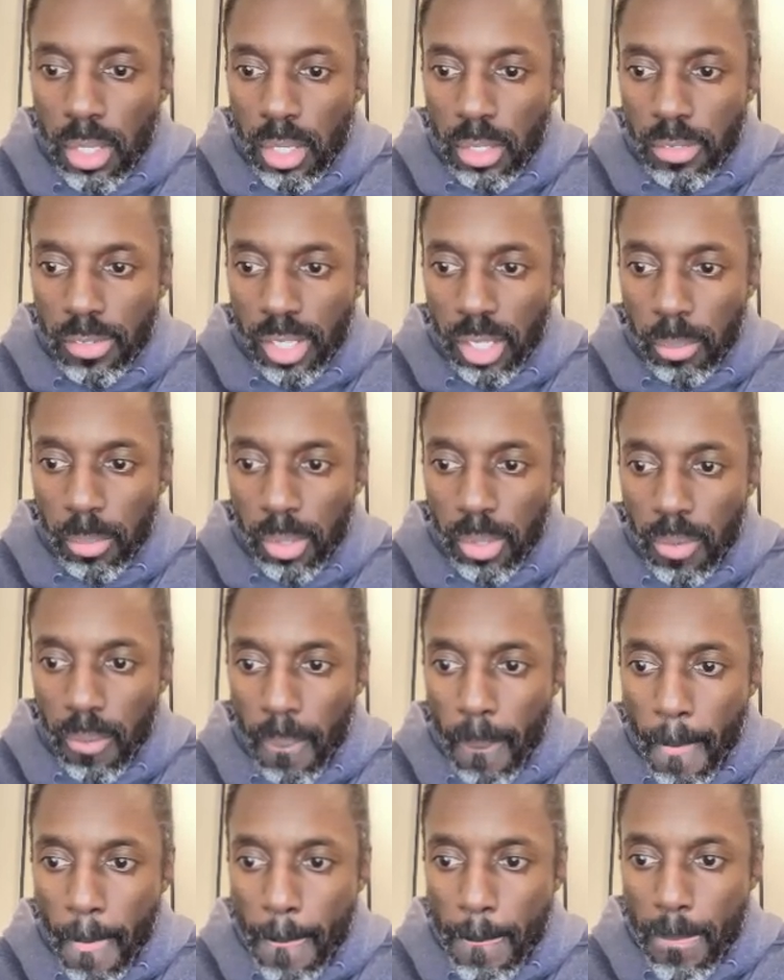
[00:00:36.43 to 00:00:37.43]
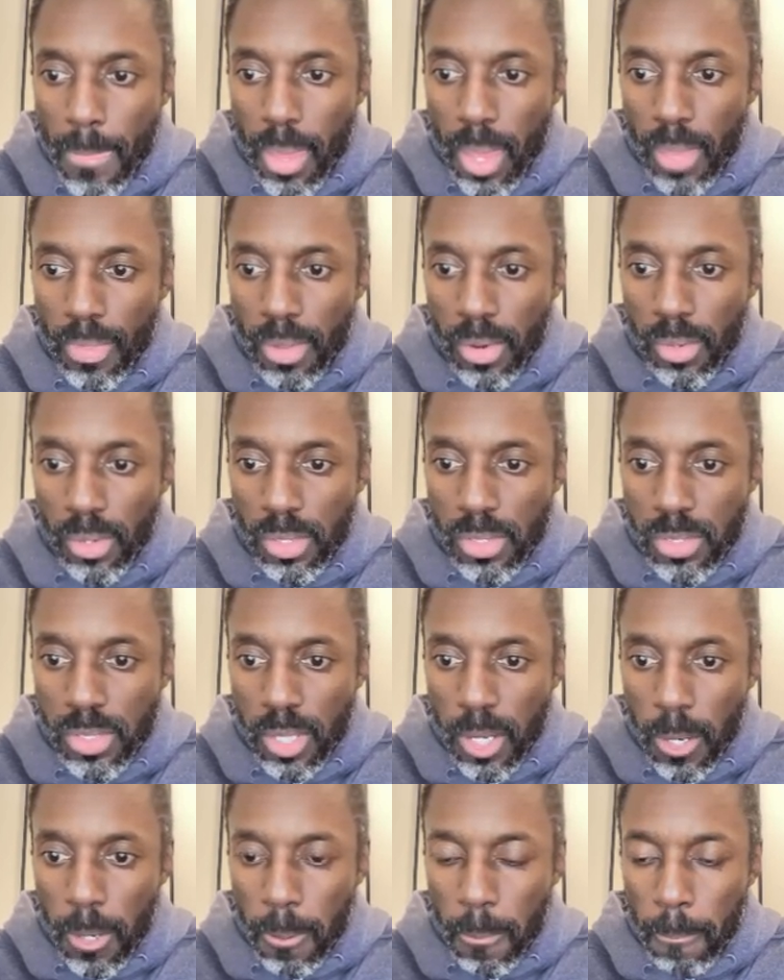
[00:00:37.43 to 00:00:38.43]
development, and there it is
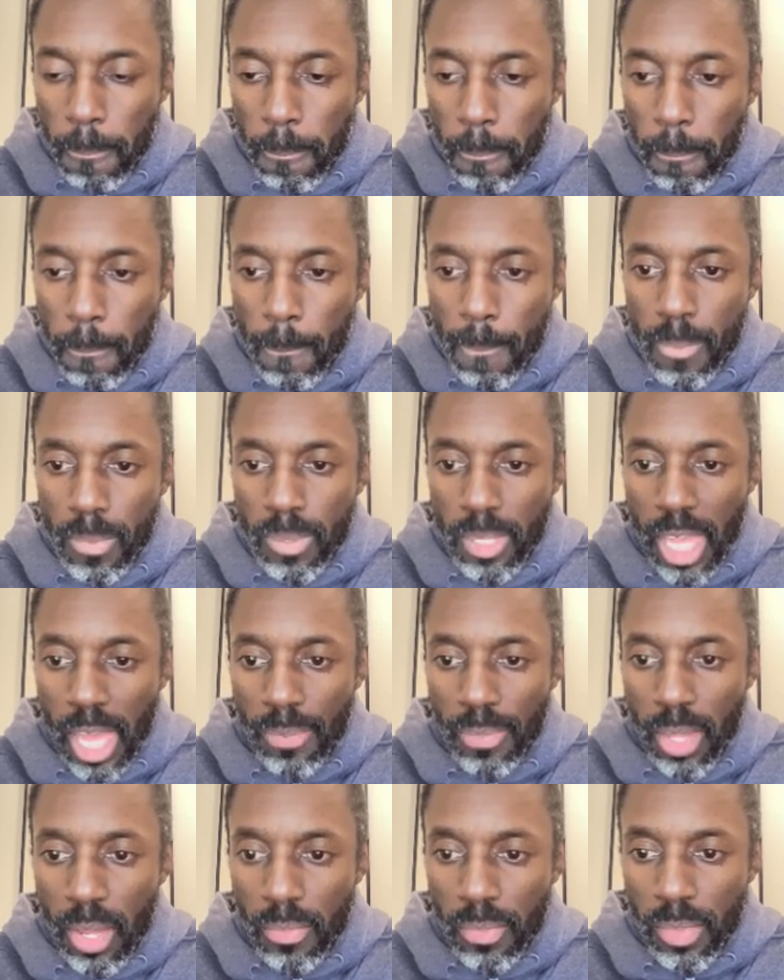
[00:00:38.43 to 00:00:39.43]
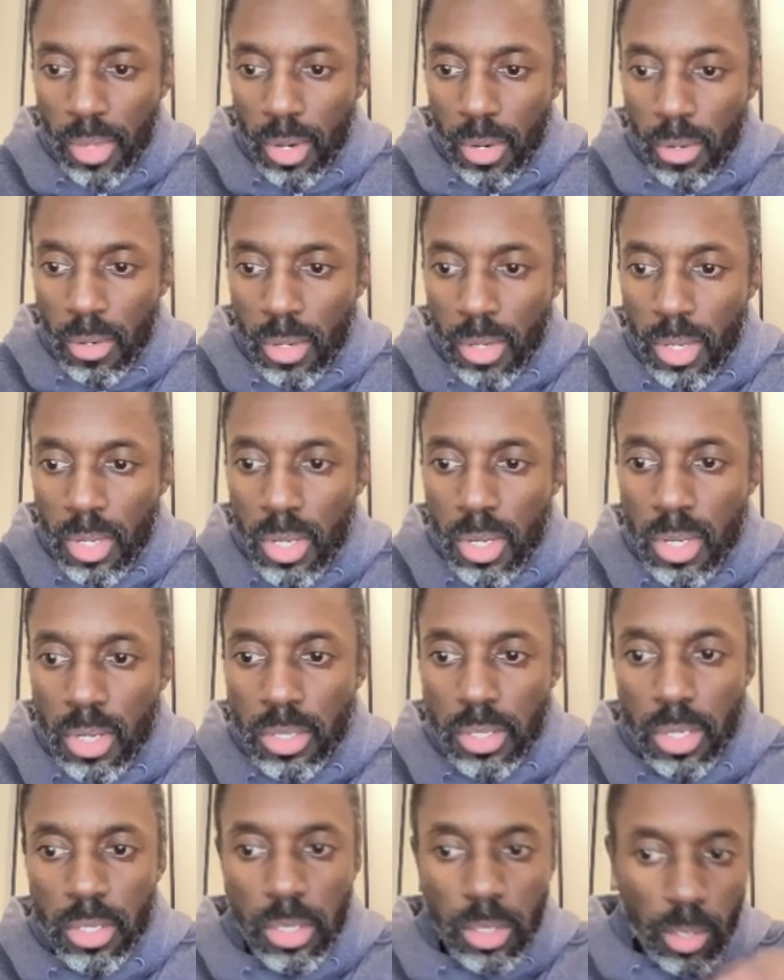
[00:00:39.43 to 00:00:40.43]
there. You have that there.
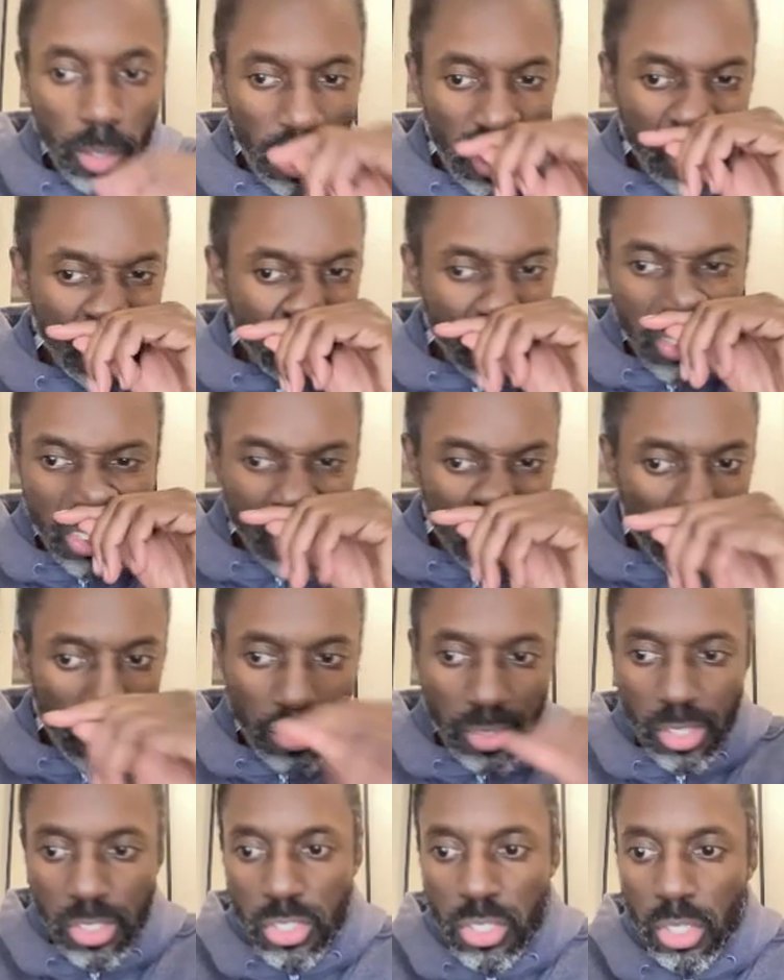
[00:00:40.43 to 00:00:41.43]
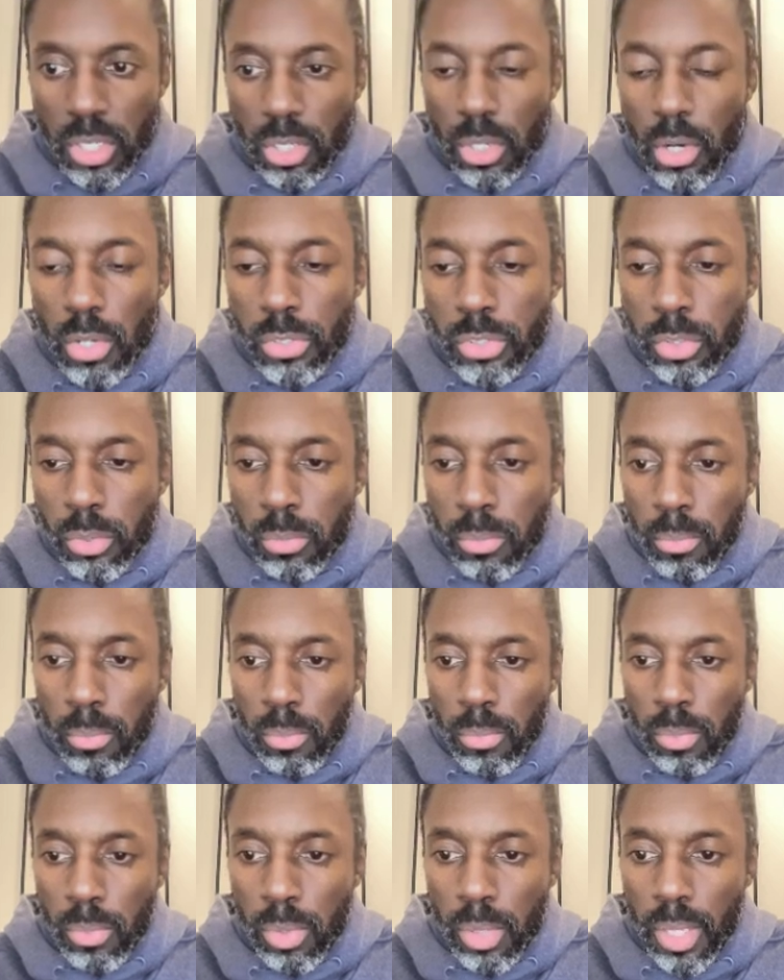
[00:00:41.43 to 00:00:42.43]
Now you can also do stuff with this. You can also
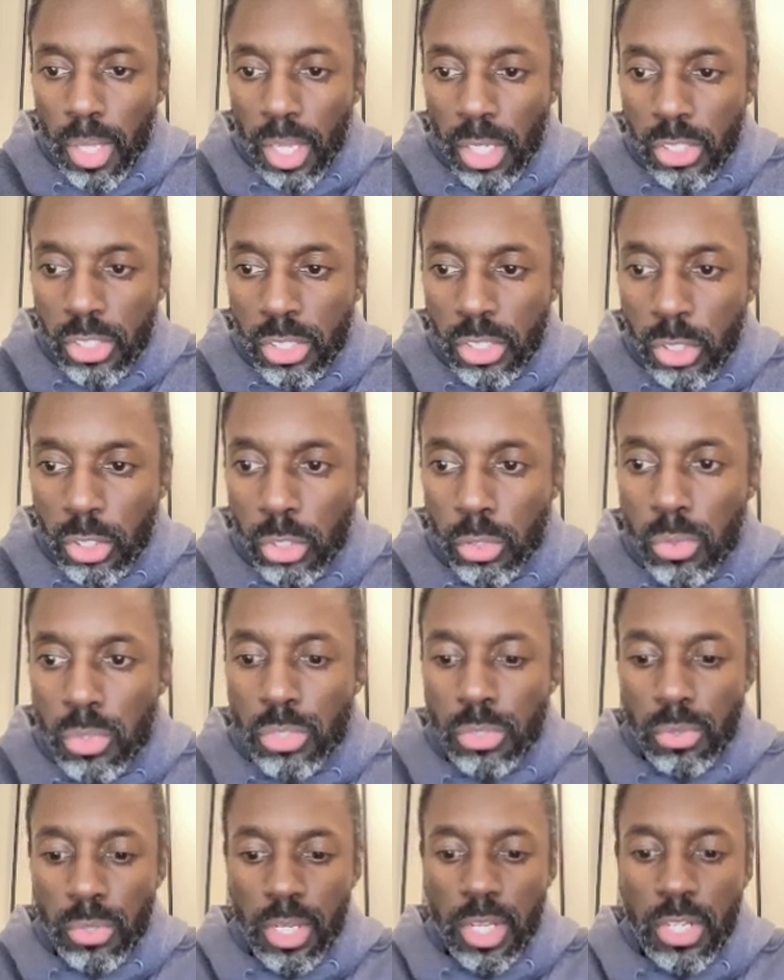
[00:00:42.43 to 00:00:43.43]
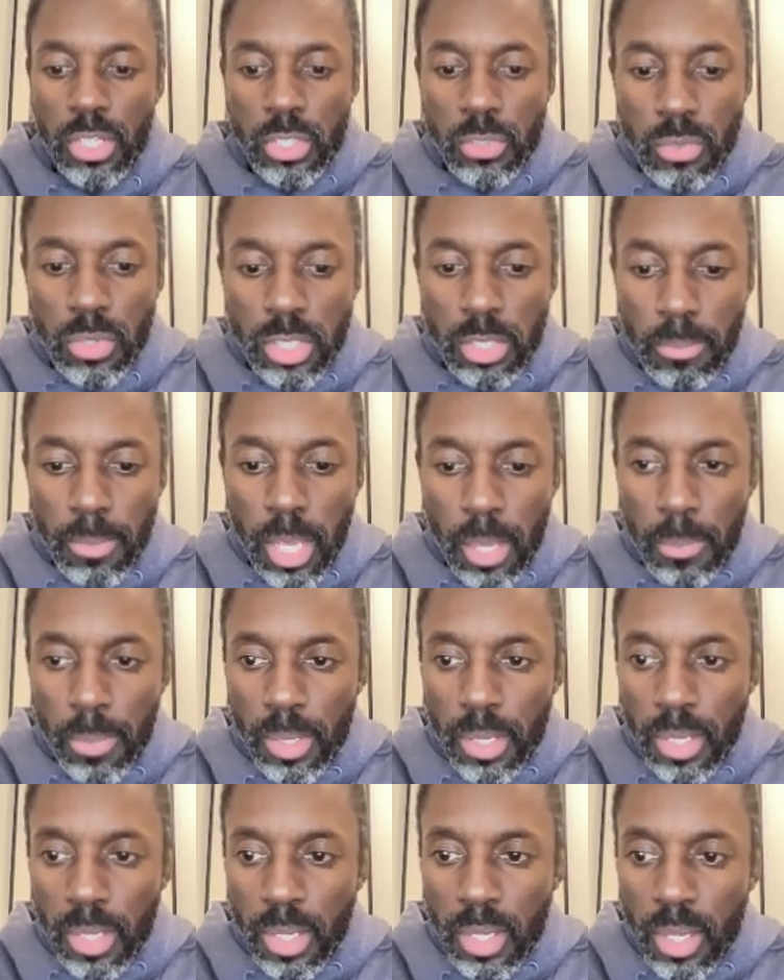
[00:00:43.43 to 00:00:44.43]
exclude certain industries that
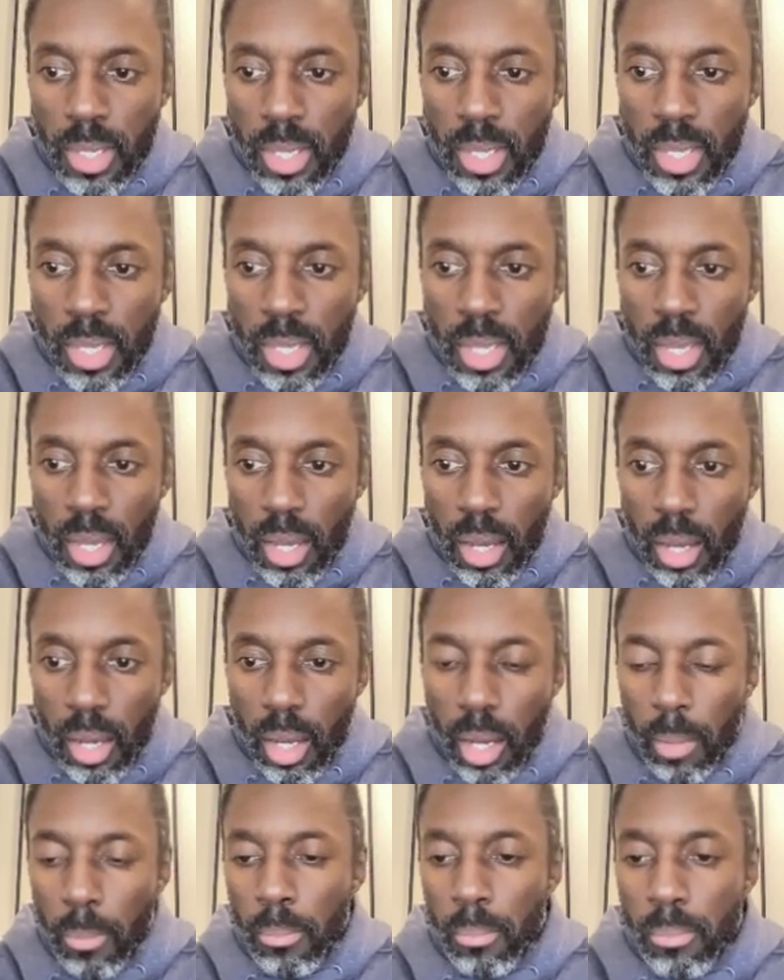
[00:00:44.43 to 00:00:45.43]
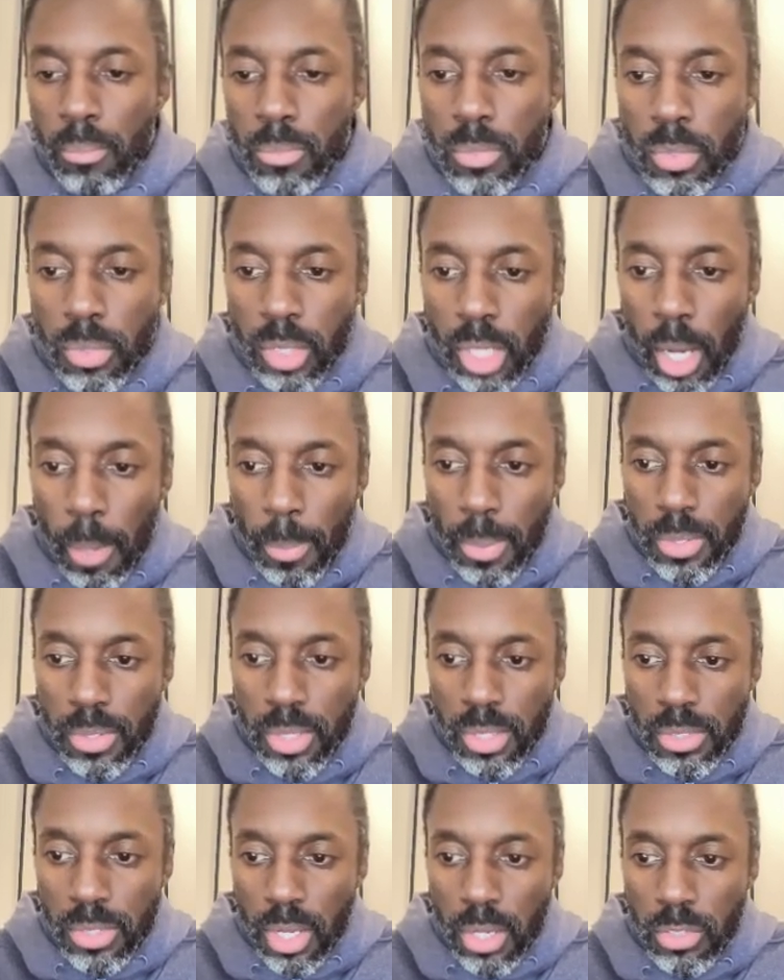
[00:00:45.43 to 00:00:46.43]
maybe your company
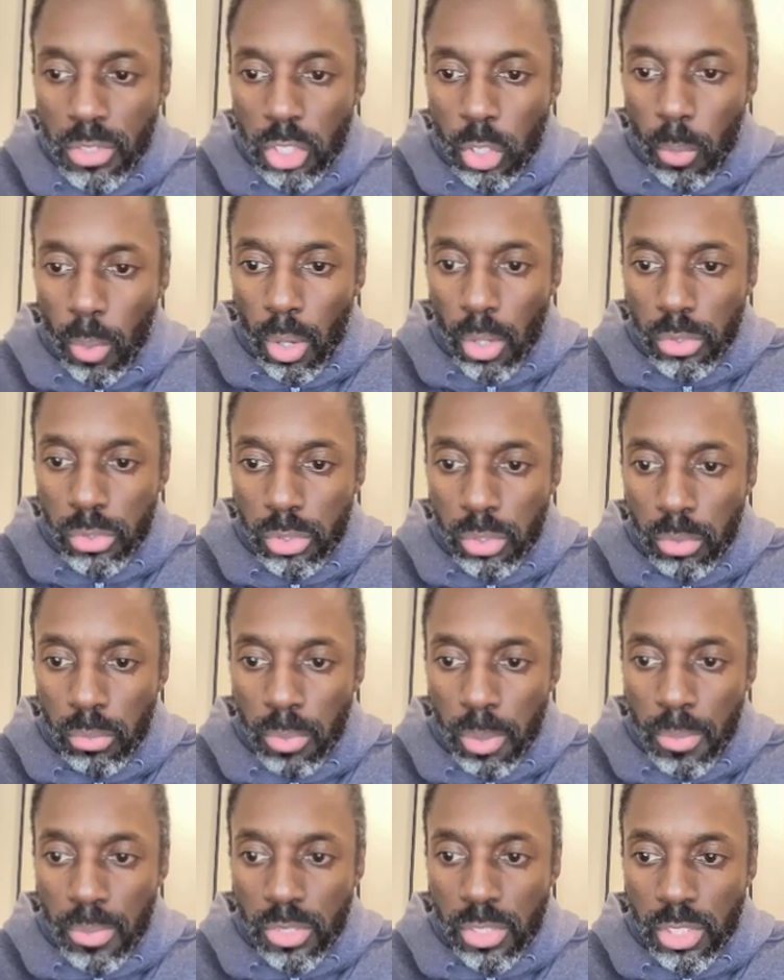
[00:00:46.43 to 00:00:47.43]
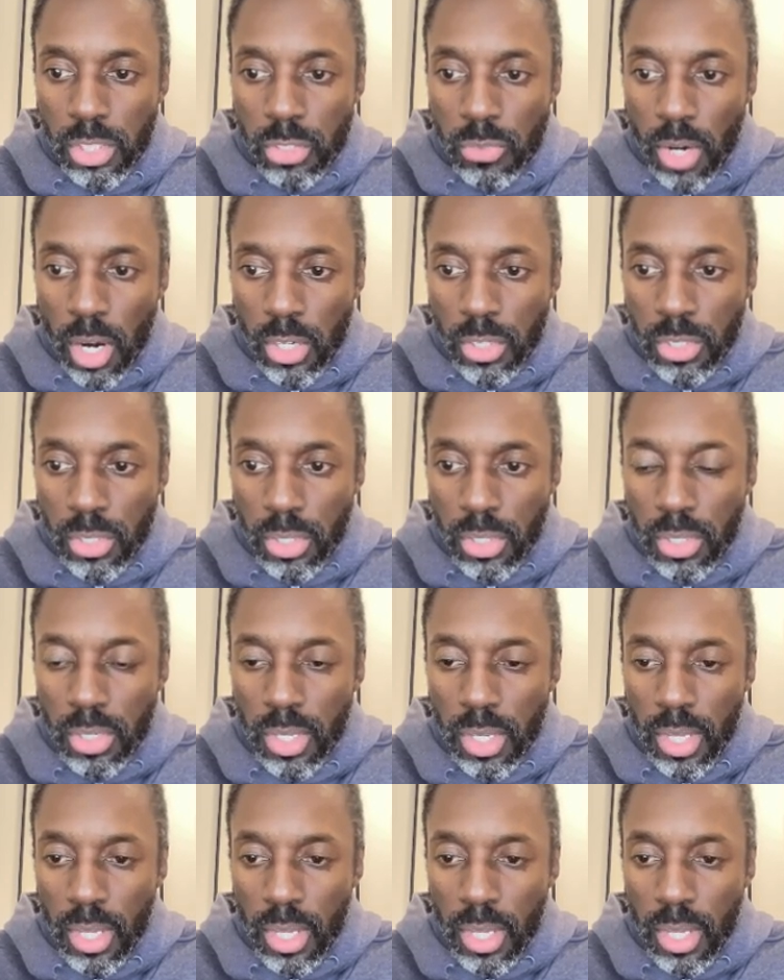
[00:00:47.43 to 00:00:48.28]
does not do well. So maybe it's construction.